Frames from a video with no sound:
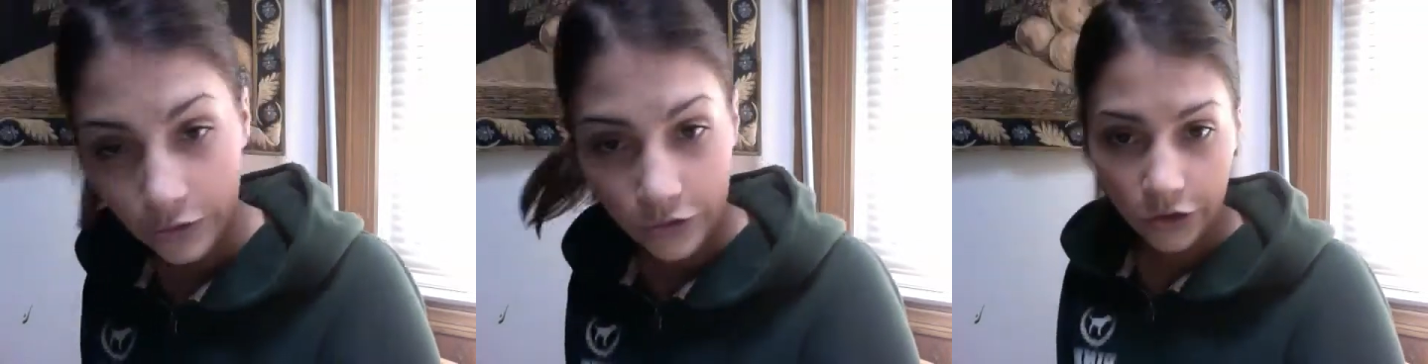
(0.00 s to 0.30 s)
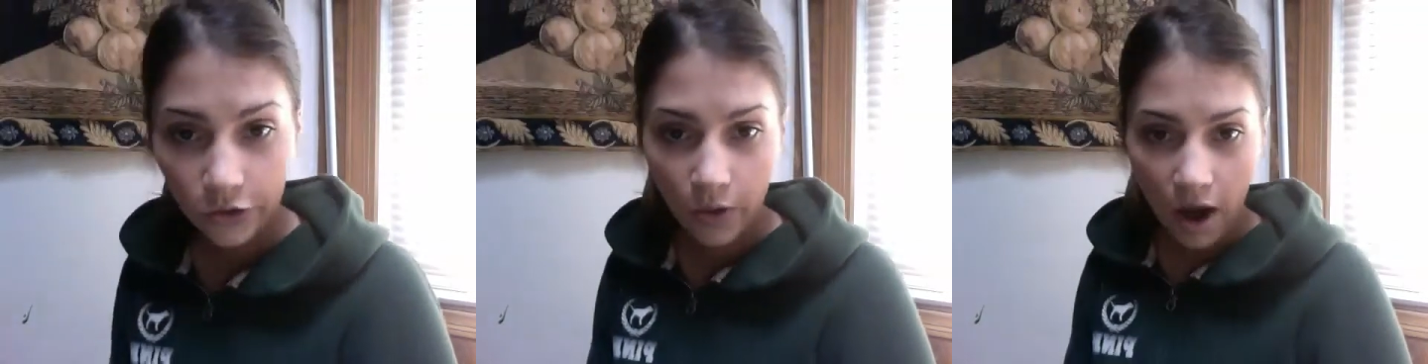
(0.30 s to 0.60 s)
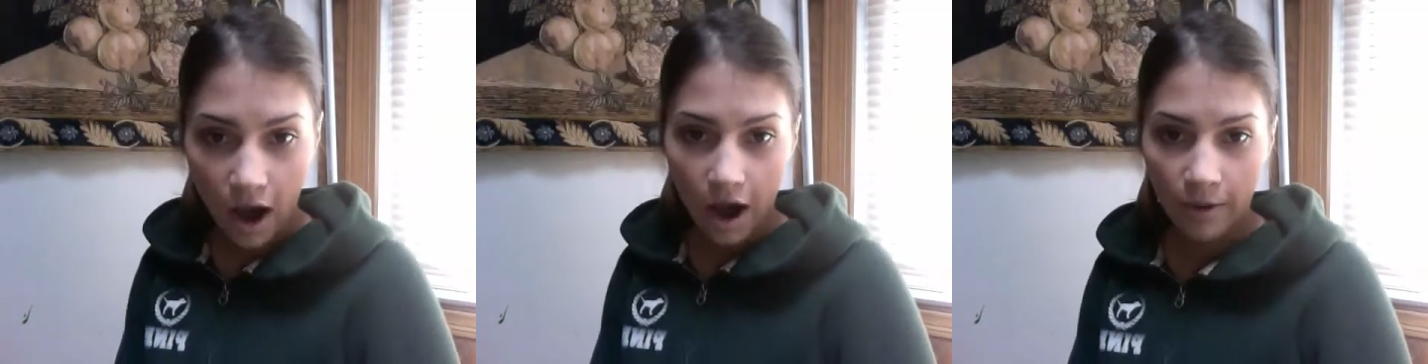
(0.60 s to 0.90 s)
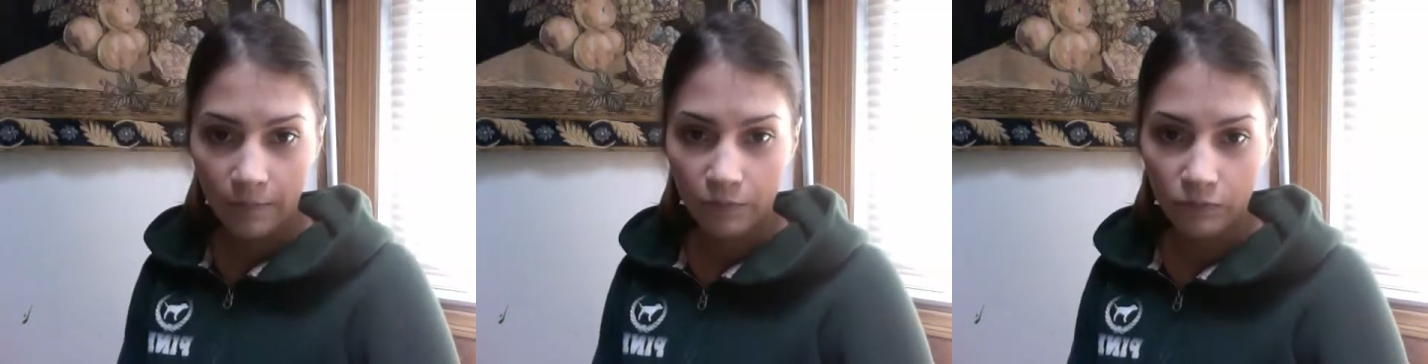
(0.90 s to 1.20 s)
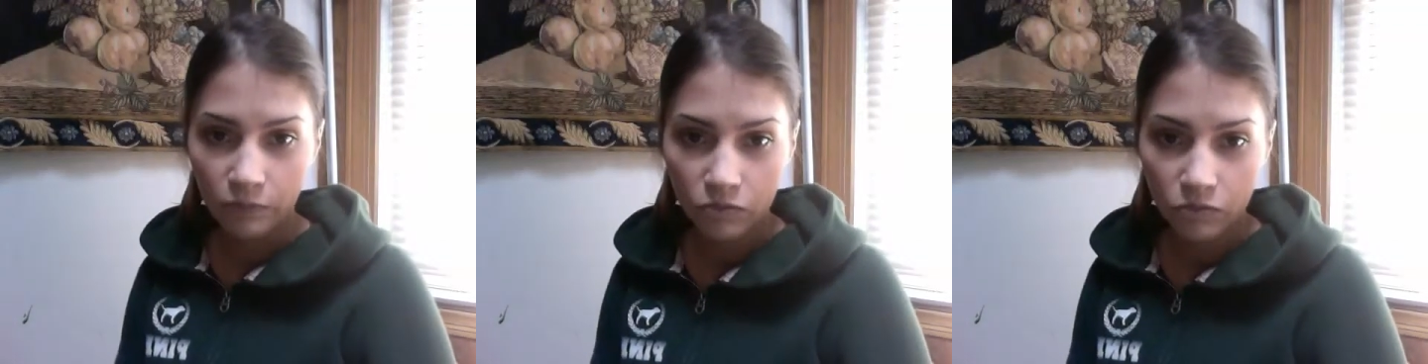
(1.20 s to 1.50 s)
to
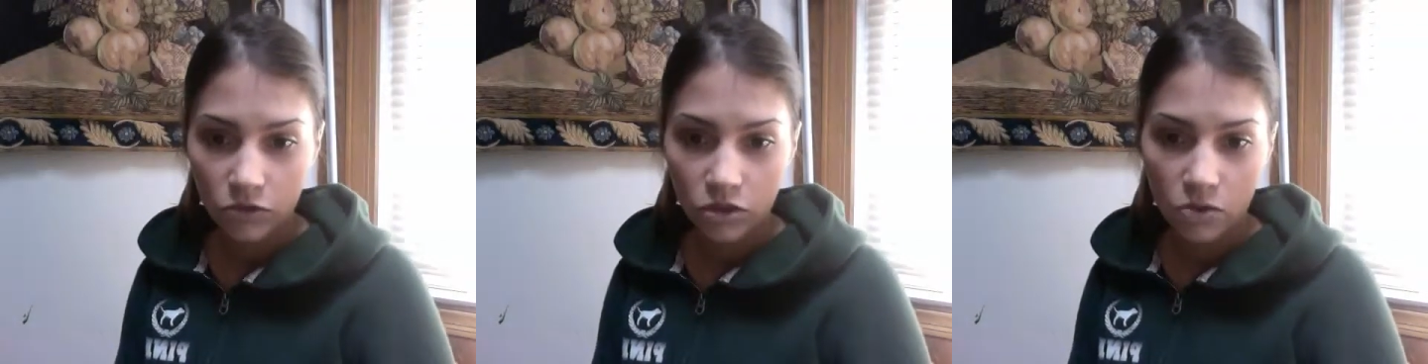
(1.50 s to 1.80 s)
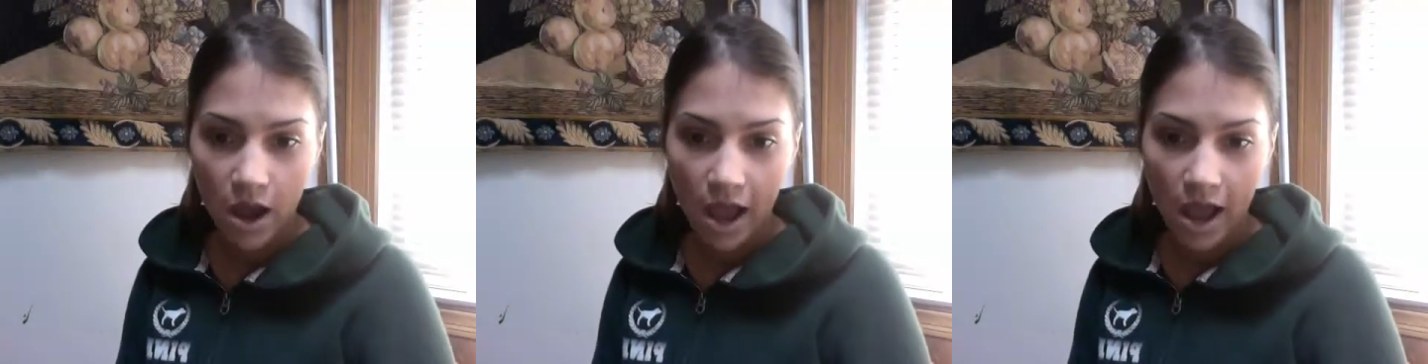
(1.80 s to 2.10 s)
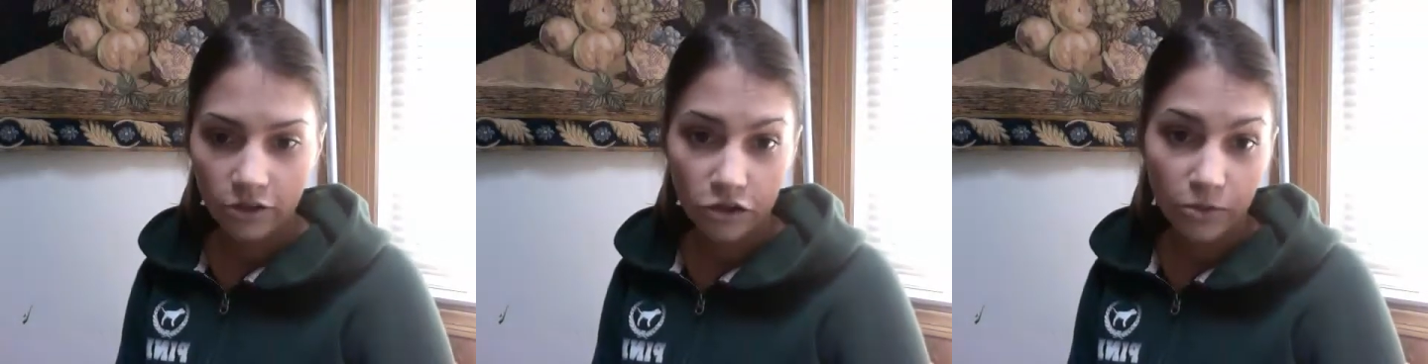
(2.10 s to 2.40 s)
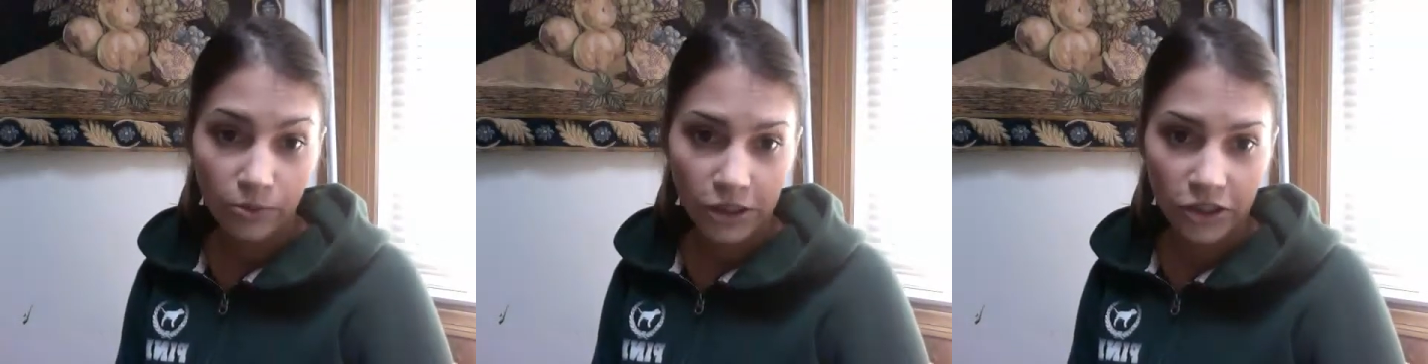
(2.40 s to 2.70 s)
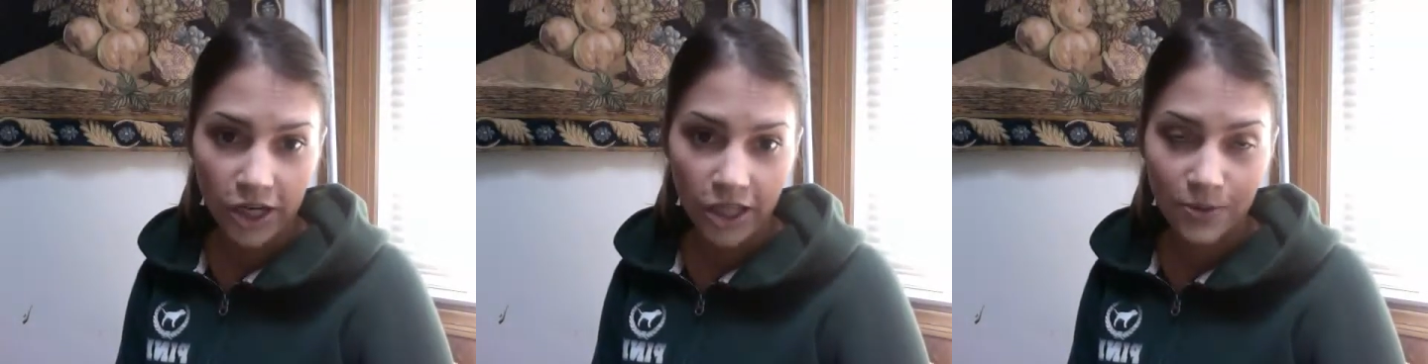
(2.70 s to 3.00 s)
do your
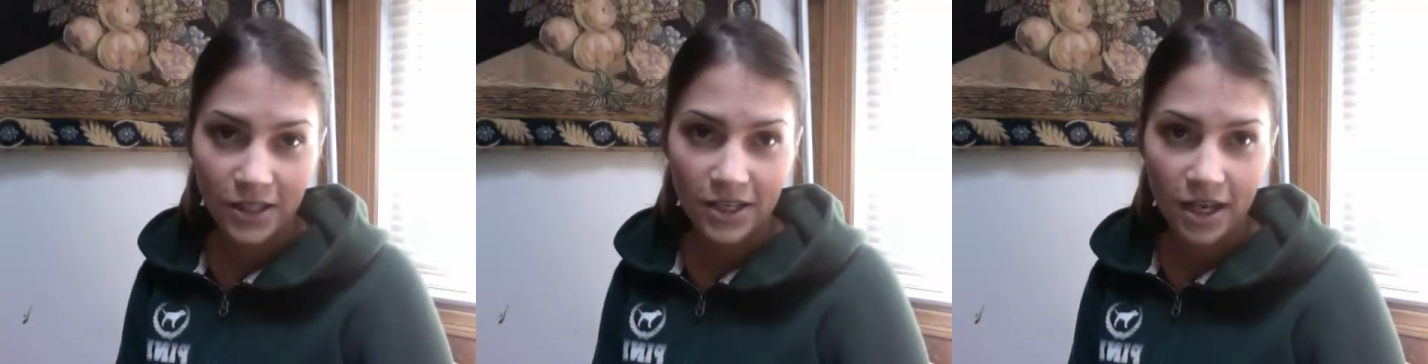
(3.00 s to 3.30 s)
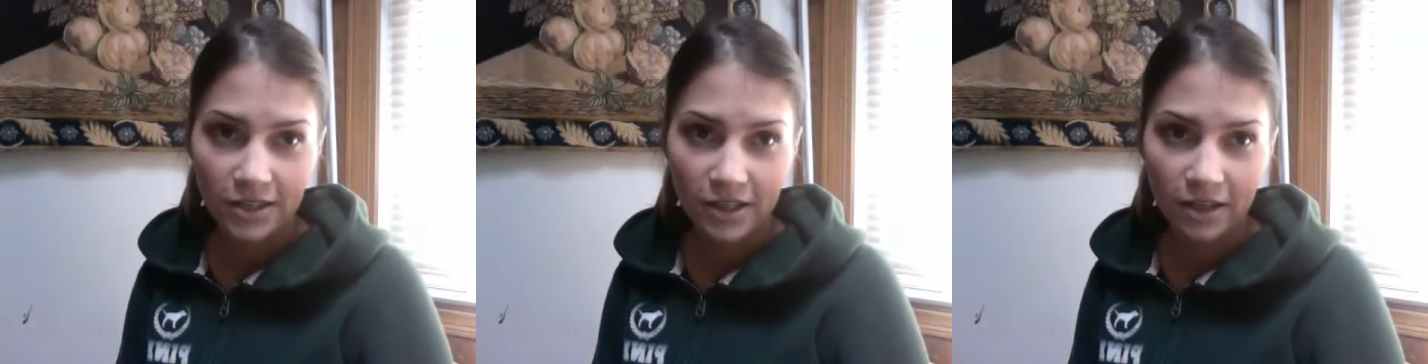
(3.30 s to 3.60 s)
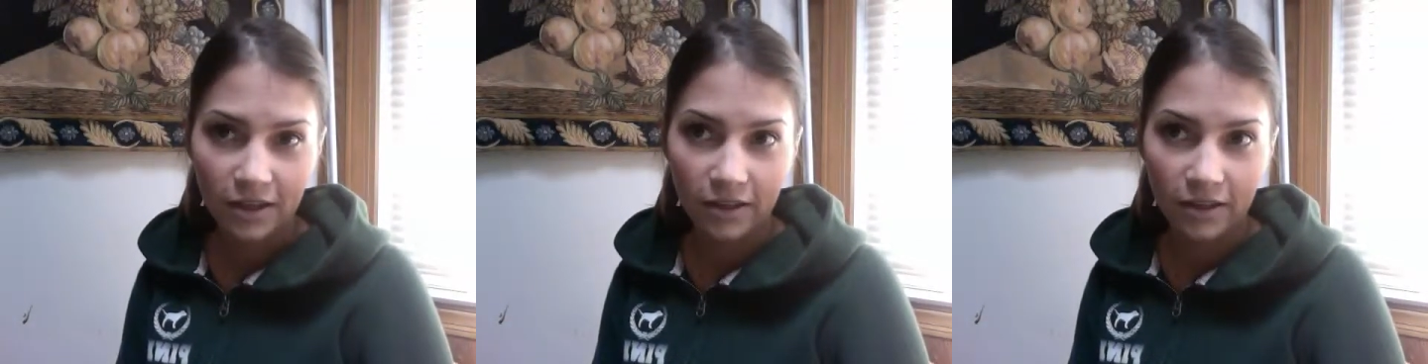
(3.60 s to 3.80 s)
pre-transplant testing.